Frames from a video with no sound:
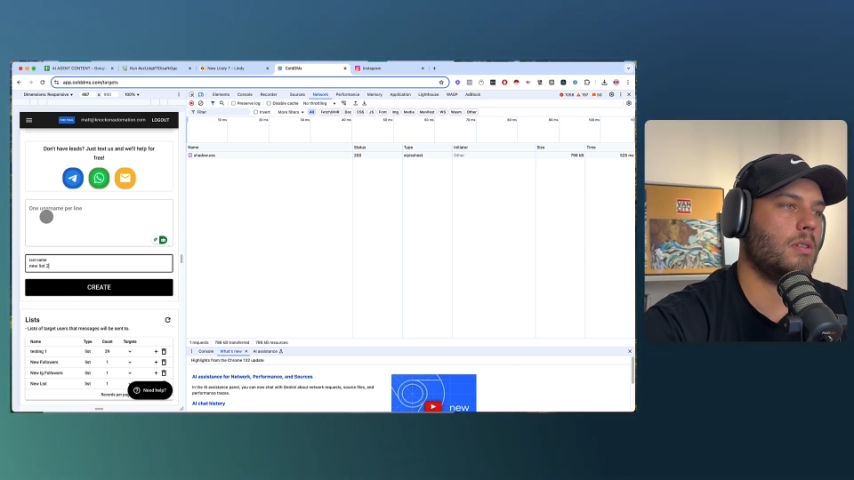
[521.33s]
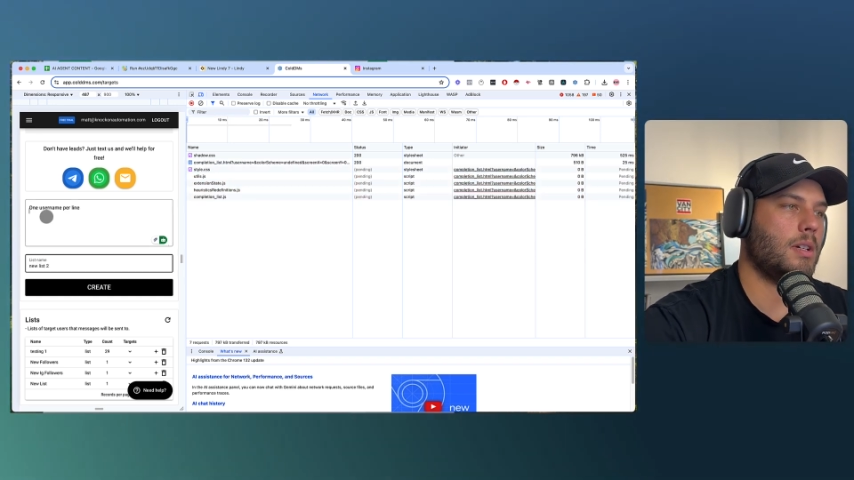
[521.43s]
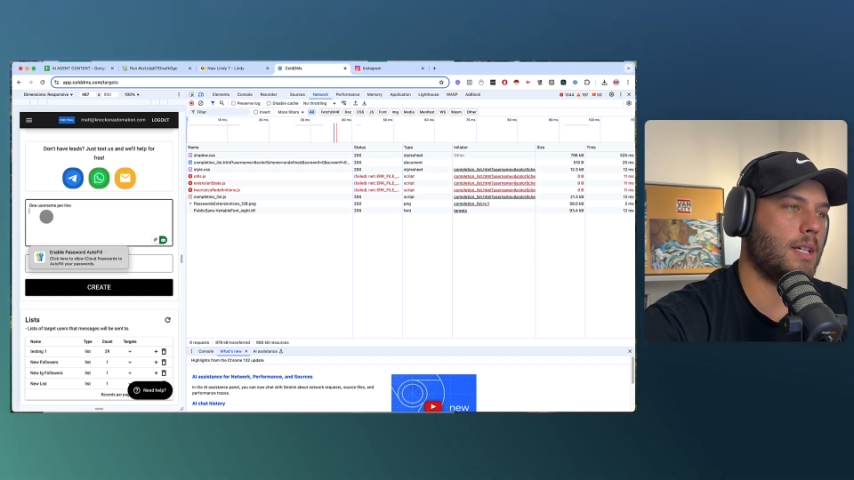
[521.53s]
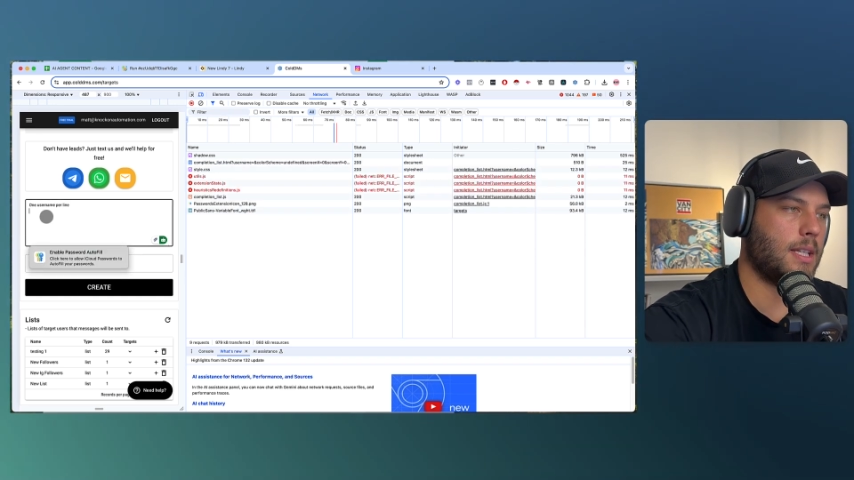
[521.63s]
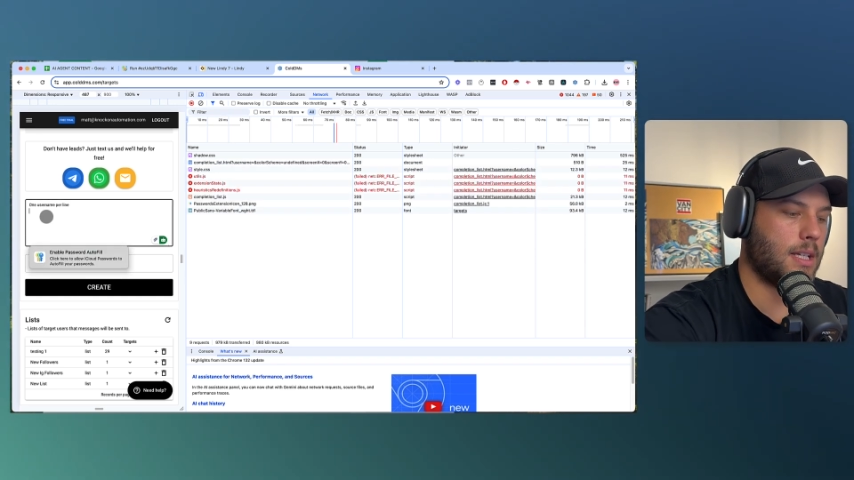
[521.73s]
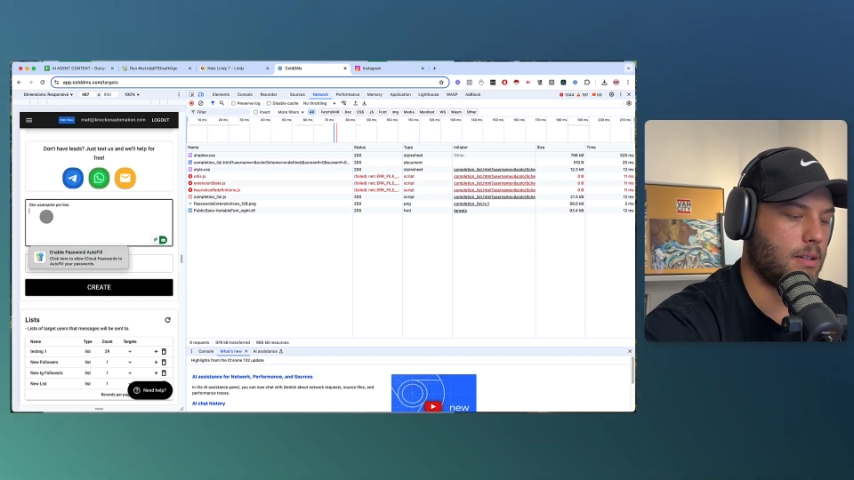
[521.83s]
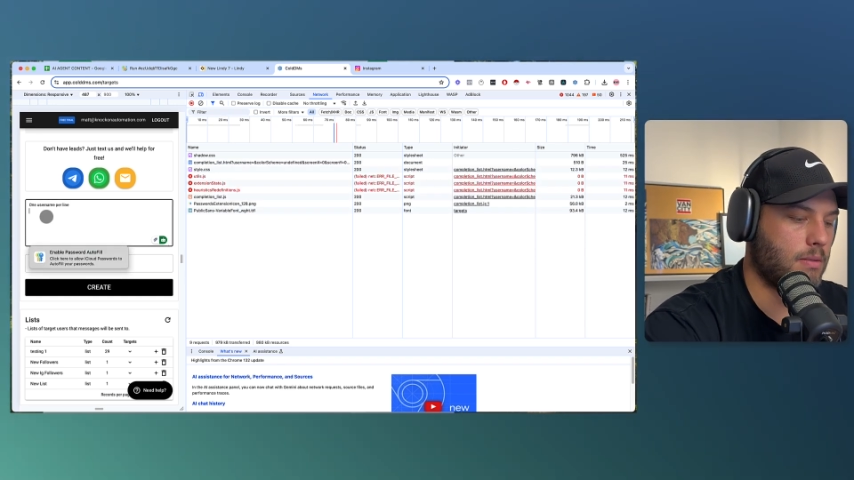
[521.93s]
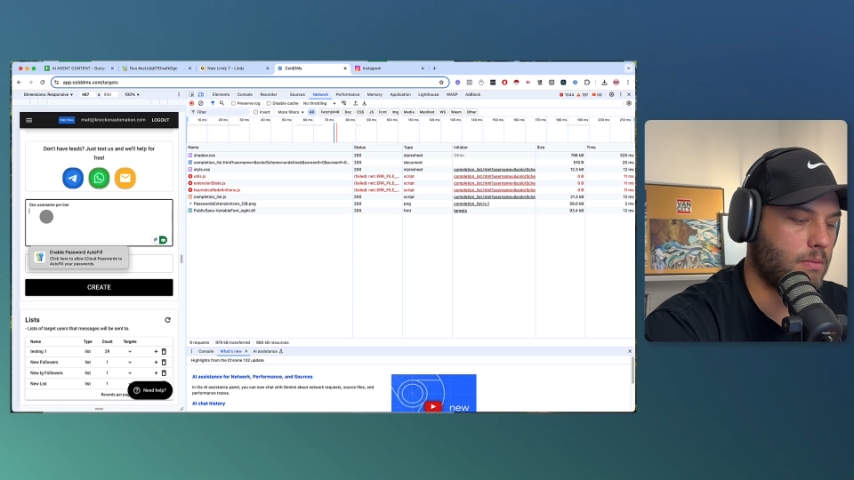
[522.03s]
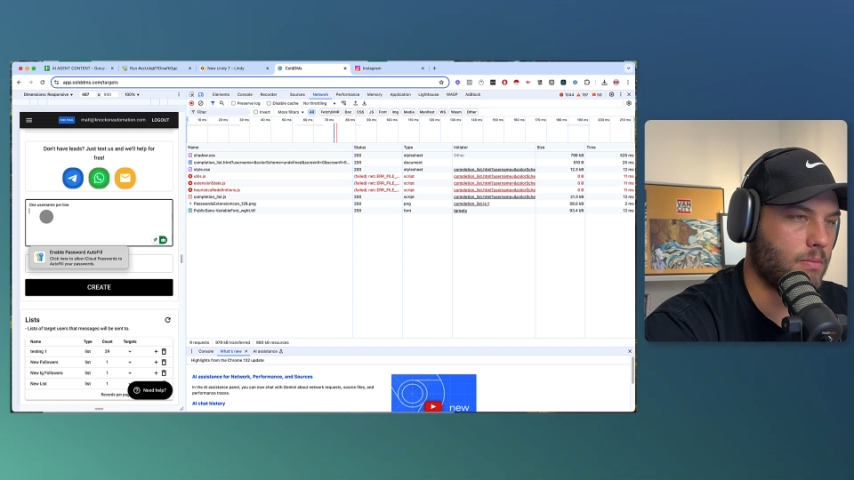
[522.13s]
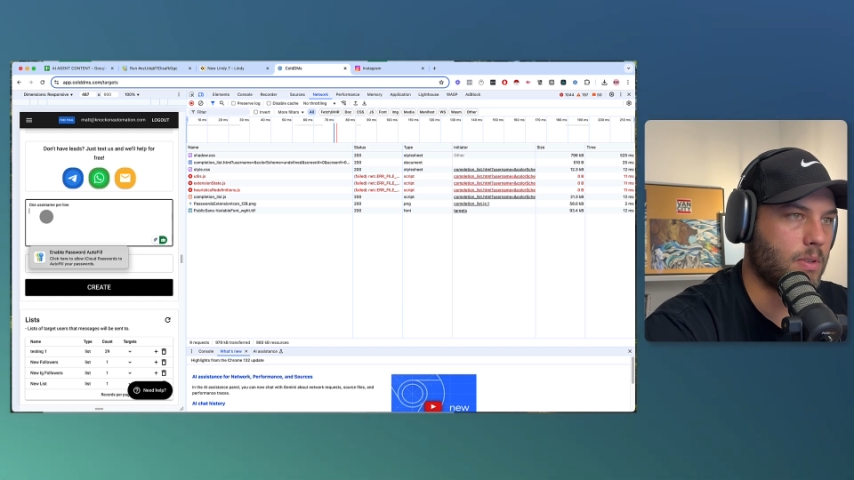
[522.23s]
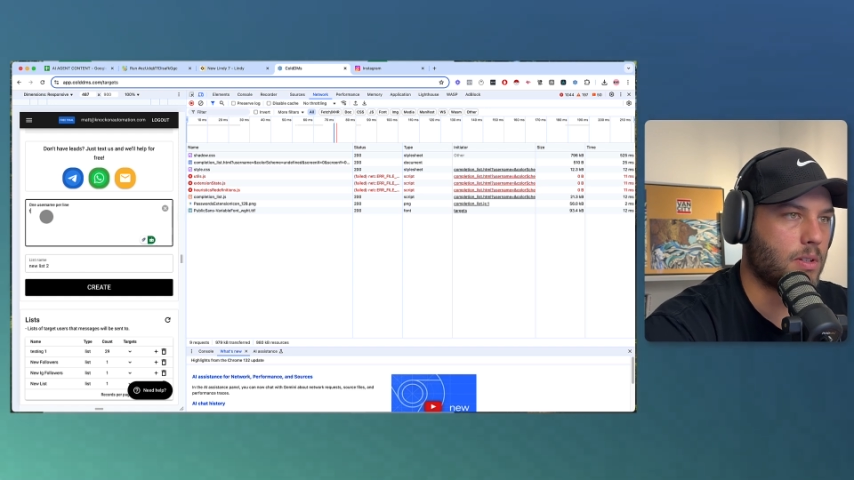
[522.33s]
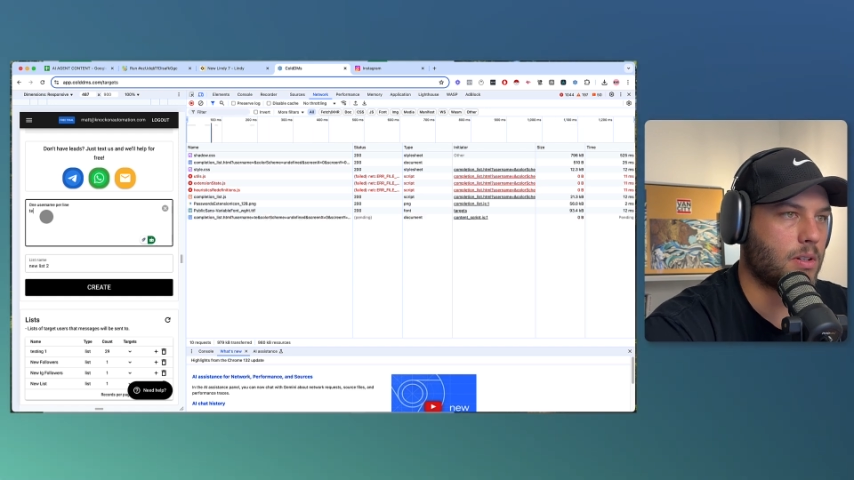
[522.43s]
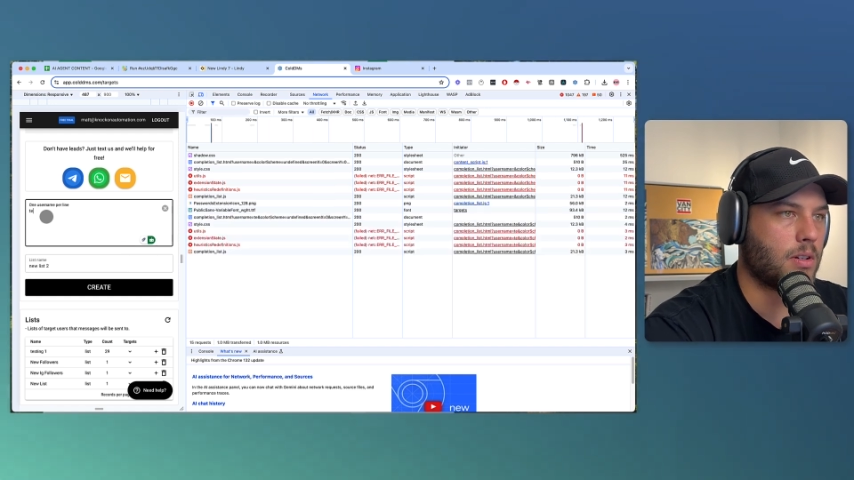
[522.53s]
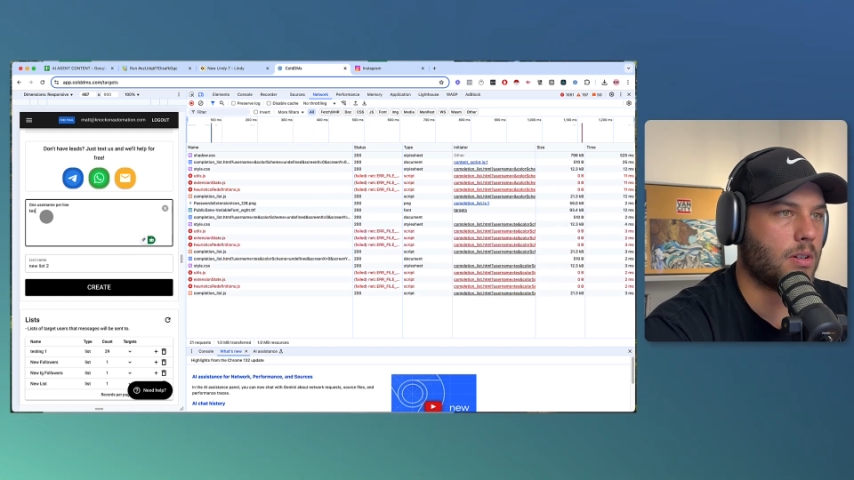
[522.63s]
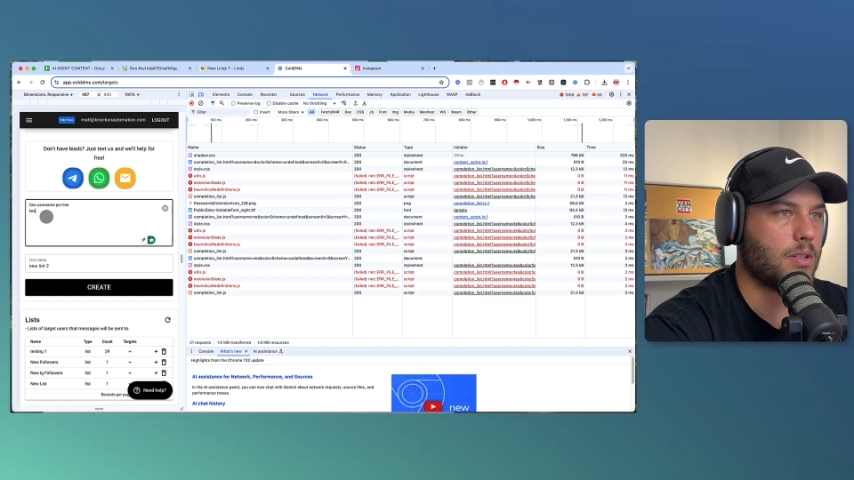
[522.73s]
And then we're just going to go